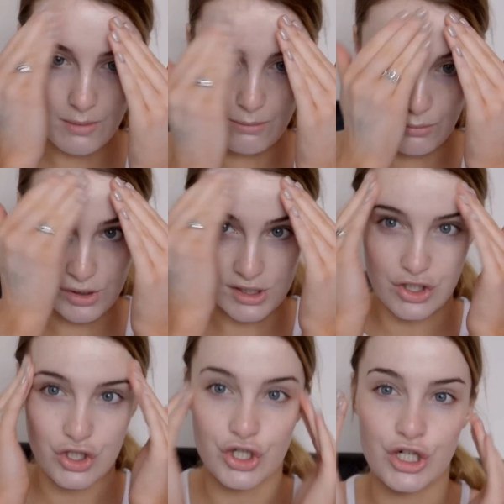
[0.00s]

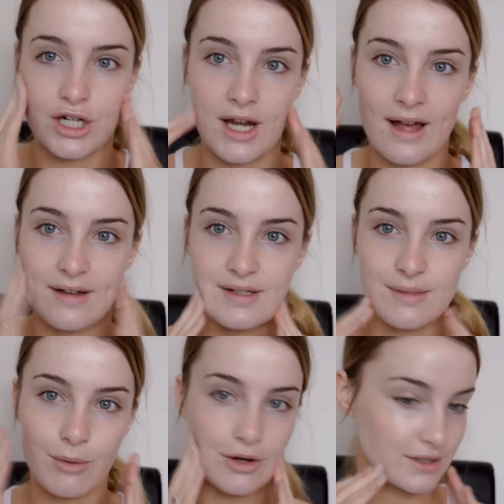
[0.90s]
moisture
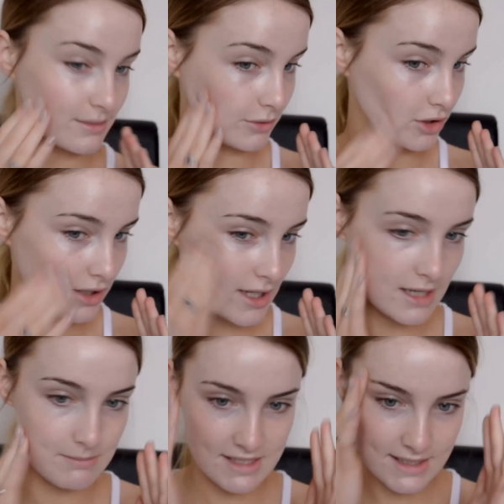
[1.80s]
as possible
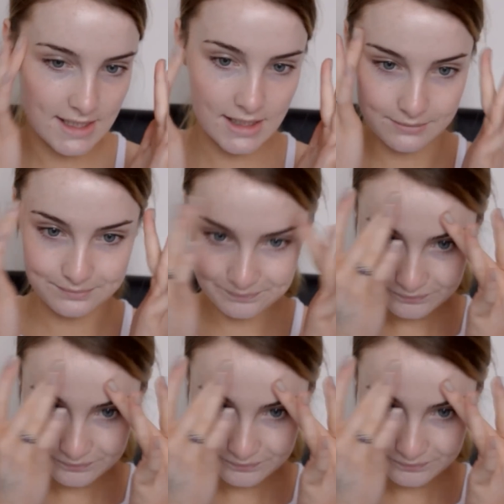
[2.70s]
in my skin.